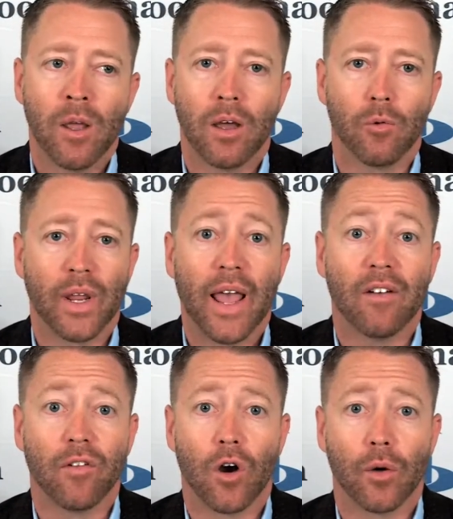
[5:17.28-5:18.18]
We
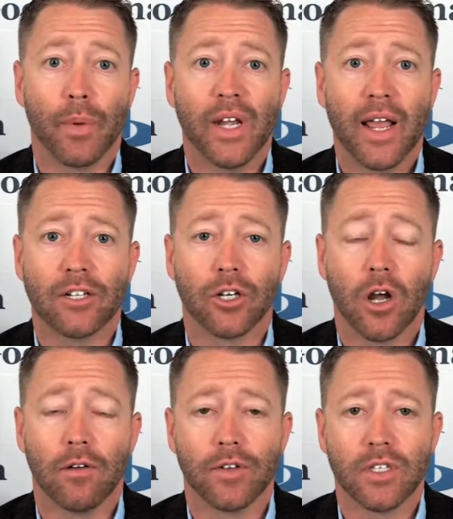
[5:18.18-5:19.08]
have our pediatric
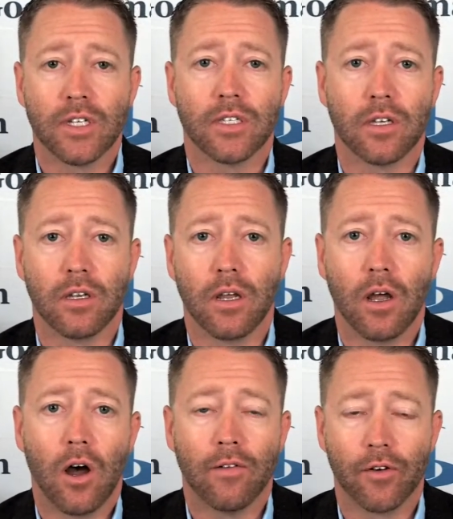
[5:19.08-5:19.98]
office is
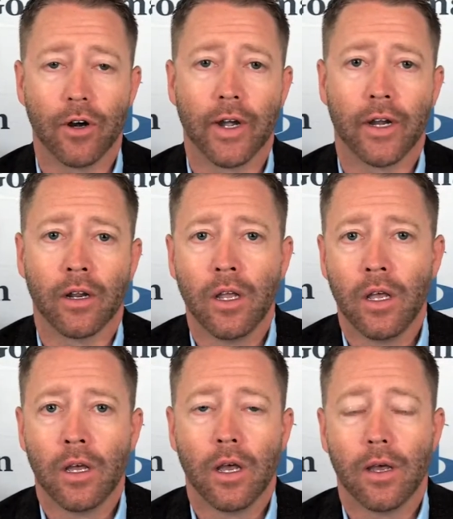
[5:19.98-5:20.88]
offering
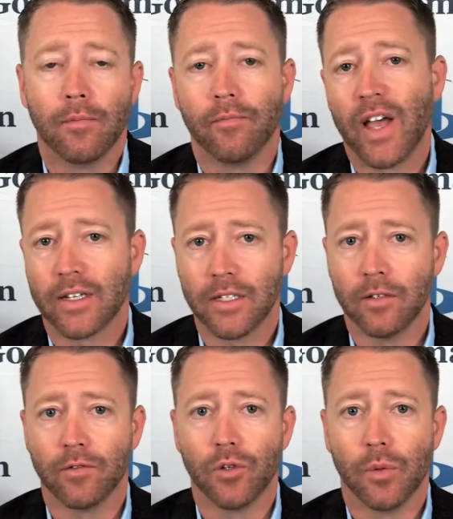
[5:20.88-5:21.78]

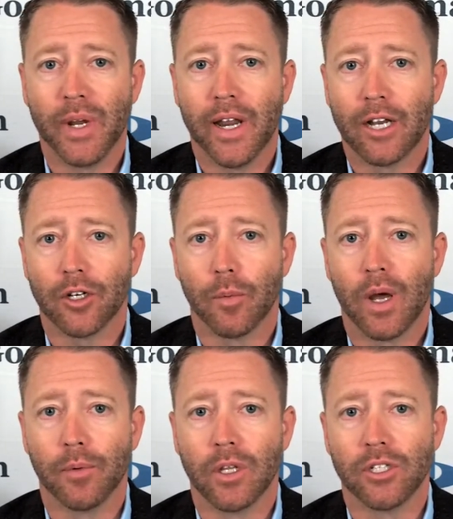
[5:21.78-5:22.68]
vaccine to the pediatric
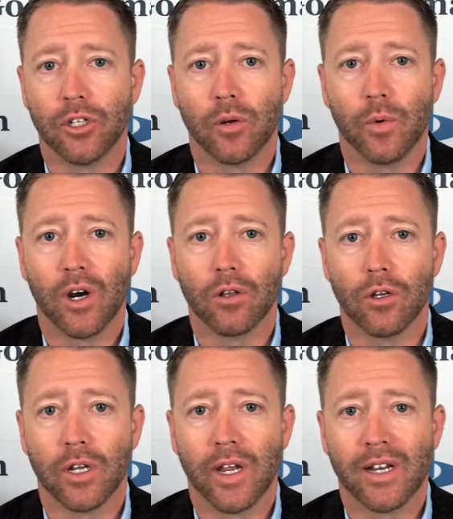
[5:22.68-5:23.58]
population, and we are
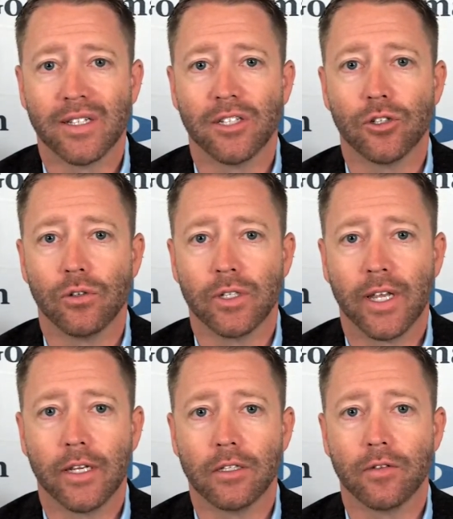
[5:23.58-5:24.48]
looking at additional
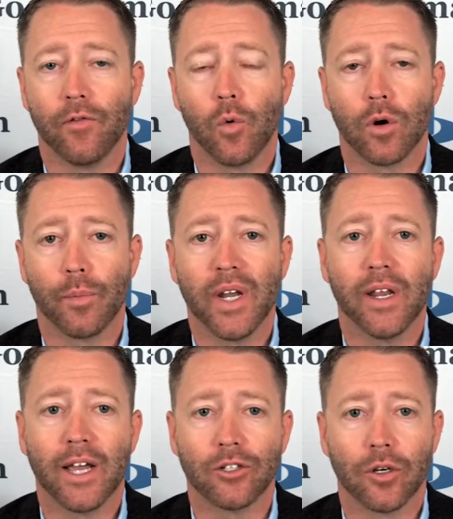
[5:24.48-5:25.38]
dates for
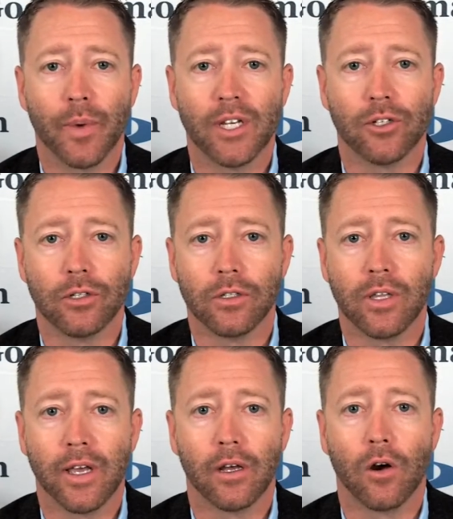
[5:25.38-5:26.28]
pediatric patients
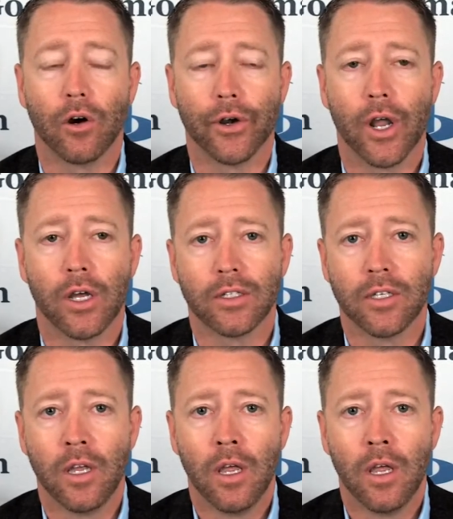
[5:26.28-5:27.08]
that are not